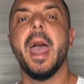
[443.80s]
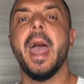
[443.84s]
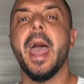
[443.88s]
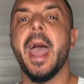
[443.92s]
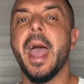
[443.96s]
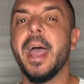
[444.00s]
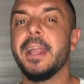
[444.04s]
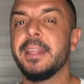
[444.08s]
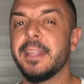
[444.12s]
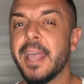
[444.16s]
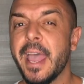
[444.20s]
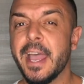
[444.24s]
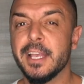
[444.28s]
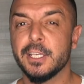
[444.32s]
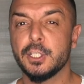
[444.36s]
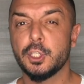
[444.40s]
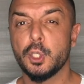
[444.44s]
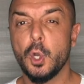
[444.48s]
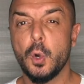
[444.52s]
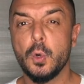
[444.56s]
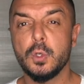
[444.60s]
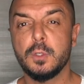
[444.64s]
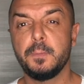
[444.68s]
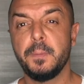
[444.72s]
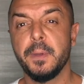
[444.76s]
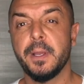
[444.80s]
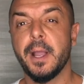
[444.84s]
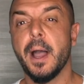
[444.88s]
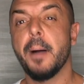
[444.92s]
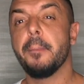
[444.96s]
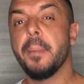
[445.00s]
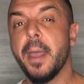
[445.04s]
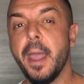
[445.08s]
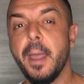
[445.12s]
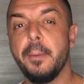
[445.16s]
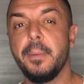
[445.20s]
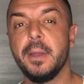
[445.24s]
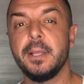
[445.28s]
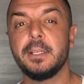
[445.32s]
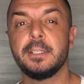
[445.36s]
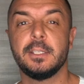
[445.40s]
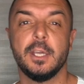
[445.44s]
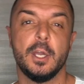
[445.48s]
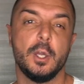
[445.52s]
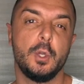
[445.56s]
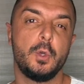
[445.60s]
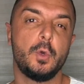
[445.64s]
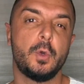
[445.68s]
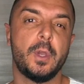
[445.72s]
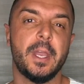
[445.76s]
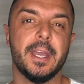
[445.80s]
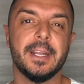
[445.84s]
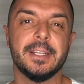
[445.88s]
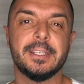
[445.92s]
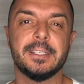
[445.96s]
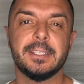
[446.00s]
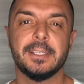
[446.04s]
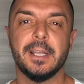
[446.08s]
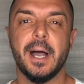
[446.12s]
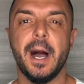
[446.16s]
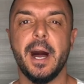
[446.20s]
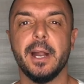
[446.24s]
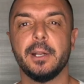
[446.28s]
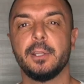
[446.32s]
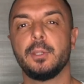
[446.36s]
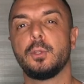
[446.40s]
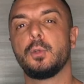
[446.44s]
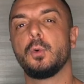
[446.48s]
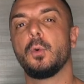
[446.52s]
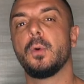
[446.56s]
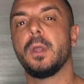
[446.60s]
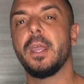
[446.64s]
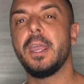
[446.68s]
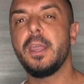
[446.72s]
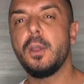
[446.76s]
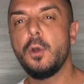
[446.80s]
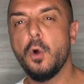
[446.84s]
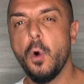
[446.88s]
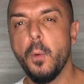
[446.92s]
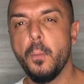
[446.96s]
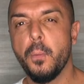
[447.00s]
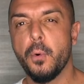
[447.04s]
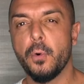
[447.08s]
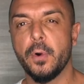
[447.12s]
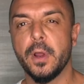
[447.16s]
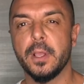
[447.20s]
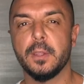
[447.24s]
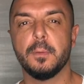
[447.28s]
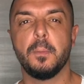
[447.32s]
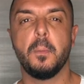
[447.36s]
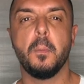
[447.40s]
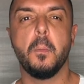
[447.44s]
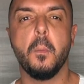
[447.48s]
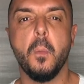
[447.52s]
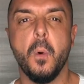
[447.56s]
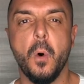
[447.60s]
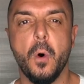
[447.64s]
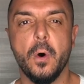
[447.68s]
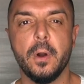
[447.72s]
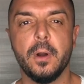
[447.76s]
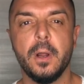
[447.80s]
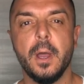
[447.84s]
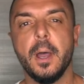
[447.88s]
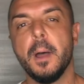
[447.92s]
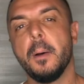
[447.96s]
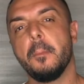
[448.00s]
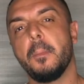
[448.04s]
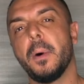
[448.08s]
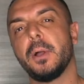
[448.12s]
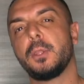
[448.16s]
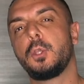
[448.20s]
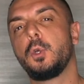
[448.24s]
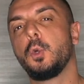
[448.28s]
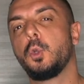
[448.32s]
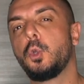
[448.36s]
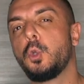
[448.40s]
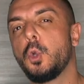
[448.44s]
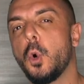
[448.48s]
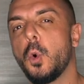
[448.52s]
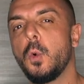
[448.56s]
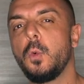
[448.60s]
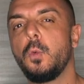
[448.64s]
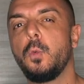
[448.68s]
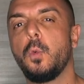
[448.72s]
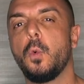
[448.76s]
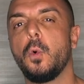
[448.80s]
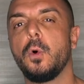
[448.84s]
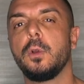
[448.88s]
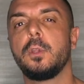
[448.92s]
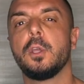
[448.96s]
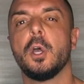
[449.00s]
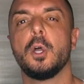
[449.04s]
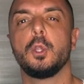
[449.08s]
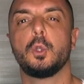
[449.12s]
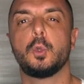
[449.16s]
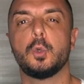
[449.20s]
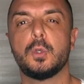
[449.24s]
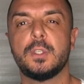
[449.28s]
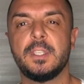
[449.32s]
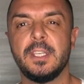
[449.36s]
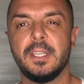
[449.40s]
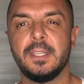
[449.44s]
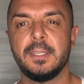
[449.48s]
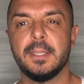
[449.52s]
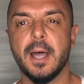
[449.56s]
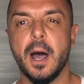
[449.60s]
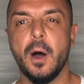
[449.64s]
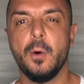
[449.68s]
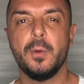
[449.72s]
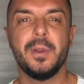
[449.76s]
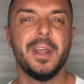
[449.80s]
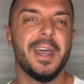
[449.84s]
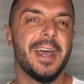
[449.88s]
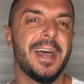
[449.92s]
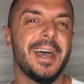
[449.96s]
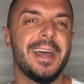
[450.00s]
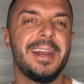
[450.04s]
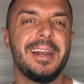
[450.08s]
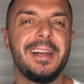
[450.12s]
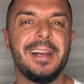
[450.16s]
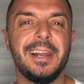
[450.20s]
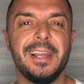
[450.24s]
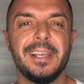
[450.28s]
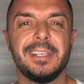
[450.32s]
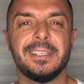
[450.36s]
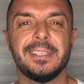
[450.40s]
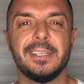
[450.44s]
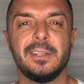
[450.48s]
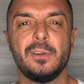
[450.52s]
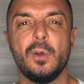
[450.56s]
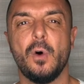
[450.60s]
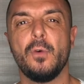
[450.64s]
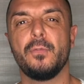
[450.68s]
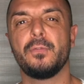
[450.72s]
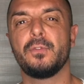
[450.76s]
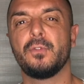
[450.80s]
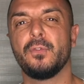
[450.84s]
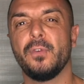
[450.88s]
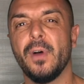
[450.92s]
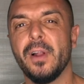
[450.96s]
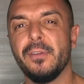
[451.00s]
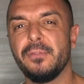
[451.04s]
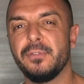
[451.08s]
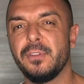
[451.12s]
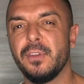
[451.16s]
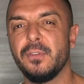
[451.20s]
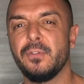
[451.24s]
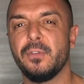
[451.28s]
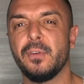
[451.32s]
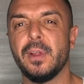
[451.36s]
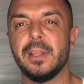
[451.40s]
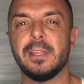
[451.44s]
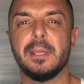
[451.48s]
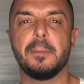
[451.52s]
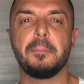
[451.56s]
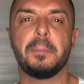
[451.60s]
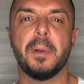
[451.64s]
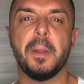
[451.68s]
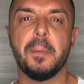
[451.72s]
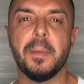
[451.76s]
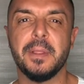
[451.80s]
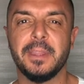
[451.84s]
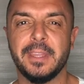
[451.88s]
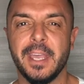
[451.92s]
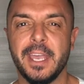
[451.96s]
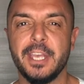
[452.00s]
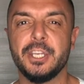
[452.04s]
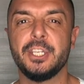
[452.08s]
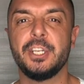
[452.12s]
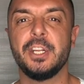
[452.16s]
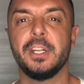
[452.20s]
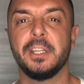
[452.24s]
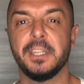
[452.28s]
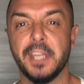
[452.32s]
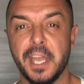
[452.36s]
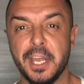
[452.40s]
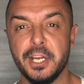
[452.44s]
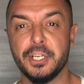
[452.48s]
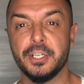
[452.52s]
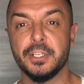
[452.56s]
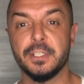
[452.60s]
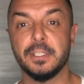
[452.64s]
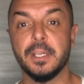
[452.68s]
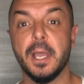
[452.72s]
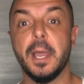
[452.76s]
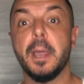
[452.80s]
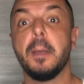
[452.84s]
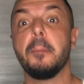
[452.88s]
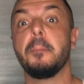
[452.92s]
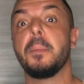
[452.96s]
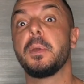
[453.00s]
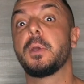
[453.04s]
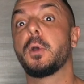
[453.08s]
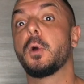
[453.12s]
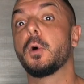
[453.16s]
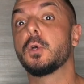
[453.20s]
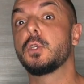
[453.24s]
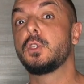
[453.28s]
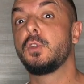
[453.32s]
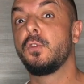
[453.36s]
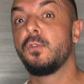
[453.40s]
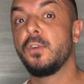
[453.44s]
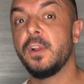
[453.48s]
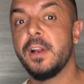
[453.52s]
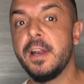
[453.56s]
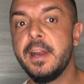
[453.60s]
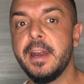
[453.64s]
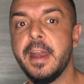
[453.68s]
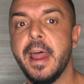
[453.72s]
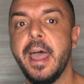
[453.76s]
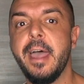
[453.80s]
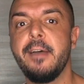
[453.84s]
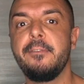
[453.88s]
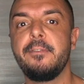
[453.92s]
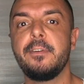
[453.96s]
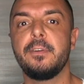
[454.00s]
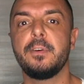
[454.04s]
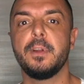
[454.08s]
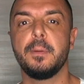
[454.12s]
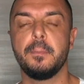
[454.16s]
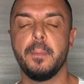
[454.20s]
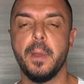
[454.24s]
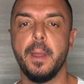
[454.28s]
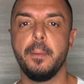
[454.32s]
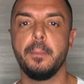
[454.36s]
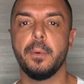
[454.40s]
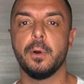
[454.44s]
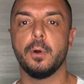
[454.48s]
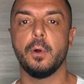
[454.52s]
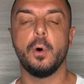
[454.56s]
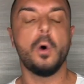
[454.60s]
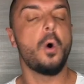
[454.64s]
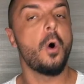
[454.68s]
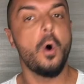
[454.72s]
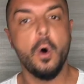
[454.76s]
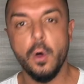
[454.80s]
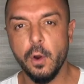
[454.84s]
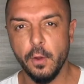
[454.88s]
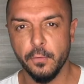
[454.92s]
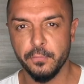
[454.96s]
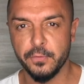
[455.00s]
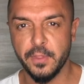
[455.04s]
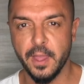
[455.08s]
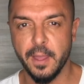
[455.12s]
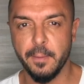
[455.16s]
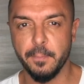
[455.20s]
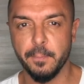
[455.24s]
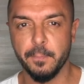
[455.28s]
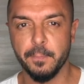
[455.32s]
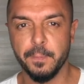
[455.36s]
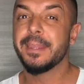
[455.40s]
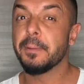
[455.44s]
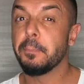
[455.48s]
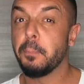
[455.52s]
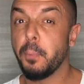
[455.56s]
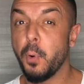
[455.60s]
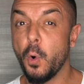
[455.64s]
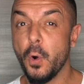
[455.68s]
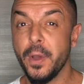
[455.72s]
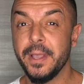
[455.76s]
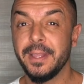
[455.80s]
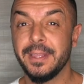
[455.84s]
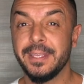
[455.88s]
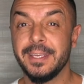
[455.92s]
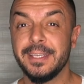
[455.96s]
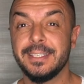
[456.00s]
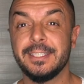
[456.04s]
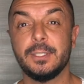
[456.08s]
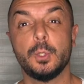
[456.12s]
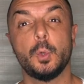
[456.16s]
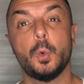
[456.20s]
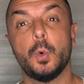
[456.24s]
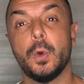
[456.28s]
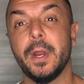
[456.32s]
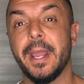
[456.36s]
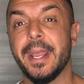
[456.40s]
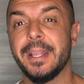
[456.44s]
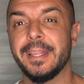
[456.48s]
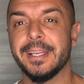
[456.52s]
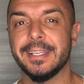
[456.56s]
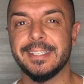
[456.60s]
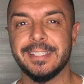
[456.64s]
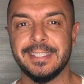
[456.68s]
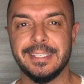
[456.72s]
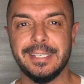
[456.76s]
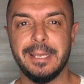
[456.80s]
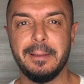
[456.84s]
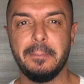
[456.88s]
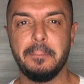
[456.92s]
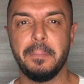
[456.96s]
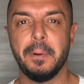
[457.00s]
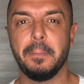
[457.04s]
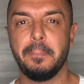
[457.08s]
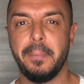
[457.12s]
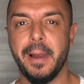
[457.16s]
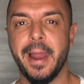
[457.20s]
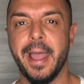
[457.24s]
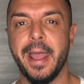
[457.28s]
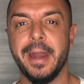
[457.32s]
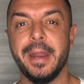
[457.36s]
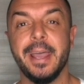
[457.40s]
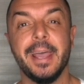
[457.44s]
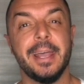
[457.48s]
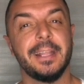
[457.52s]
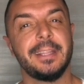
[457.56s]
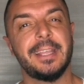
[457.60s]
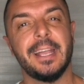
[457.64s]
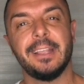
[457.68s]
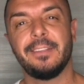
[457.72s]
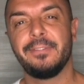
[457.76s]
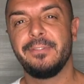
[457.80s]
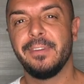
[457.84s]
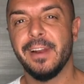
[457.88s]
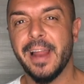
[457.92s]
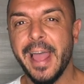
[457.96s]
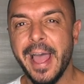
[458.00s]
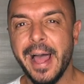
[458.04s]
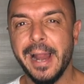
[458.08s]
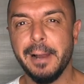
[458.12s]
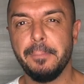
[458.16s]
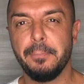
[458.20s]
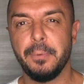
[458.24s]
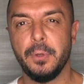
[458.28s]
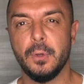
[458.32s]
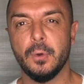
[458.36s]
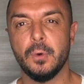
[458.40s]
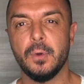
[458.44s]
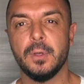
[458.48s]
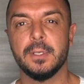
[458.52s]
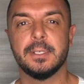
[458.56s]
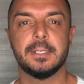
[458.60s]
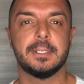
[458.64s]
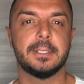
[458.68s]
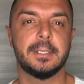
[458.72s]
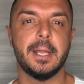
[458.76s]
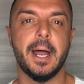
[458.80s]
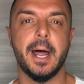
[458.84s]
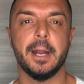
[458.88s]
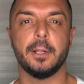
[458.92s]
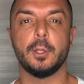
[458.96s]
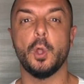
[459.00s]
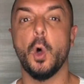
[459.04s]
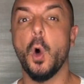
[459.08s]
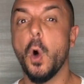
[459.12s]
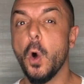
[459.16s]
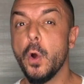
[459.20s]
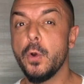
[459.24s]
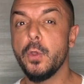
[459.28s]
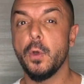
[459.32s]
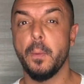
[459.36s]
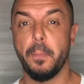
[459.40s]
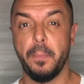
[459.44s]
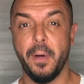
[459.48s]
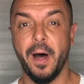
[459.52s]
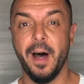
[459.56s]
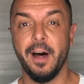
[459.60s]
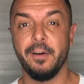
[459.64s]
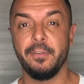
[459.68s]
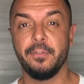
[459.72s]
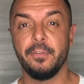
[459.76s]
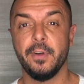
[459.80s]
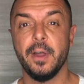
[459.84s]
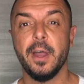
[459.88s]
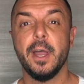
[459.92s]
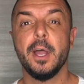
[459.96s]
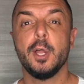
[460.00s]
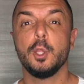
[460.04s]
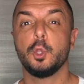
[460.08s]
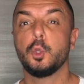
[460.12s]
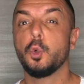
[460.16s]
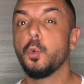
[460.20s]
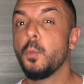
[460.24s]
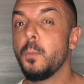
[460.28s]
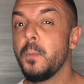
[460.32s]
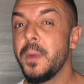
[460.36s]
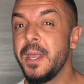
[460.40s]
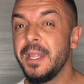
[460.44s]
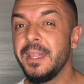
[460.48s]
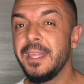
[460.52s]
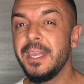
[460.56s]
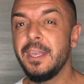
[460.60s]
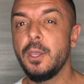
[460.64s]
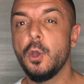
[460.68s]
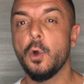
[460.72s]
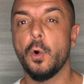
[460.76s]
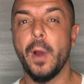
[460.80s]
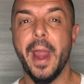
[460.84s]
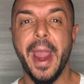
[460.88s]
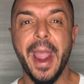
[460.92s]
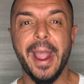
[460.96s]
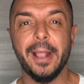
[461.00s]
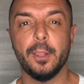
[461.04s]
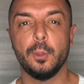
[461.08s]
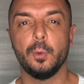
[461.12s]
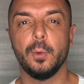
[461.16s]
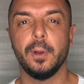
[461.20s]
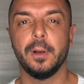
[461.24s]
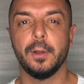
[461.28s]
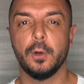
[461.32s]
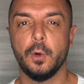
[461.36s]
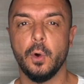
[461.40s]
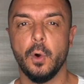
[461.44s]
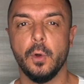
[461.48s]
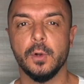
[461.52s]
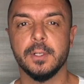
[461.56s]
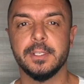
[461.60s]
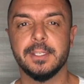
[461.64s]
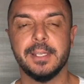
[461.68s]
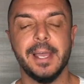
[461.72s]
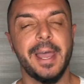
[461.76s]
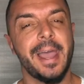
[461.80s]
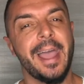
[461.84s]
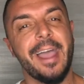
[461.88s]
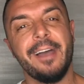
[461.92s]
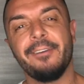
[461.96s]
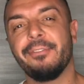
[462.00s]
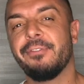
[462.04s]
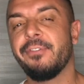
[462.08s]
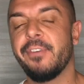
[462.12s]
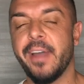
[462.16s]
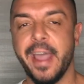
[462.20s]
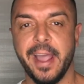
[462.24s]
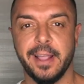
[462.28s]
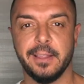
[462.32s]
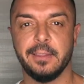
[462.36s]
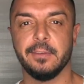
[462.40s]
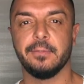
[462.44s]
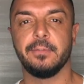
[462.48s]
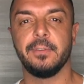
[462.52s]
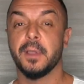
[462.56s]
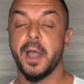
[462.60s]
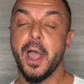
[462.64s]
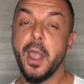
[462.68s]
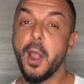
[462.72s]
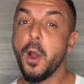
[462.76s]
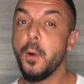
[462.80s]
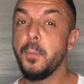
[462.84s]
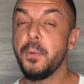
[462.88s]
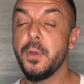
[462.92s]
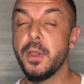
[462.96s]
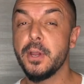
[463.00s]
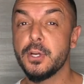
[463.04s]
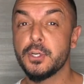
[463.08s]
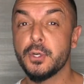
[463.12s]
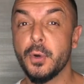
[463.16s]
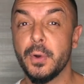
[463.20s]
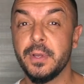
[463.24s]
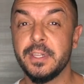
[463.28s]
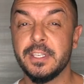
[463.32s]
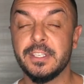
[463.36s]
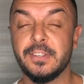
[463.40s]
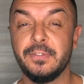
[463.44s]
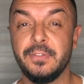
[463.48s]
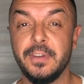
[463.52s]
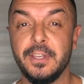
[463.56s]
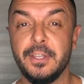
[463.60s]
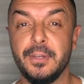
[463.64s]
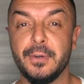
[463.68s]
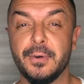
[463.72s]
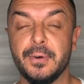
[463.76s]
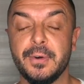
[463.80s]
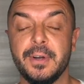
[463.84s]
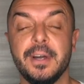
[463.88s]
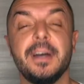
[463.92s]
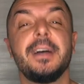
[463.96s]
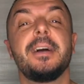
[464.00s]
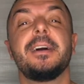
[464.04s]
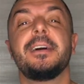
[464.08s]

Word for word: And as those become habits, you can start to incorporate more, but you don't want to sit down and listen of 12 different implementation intentions because you will never remember all of them. The point is to create a simple plan that will help you start on your path to meeting your actual goals effectively. I hope you enjoyed this video.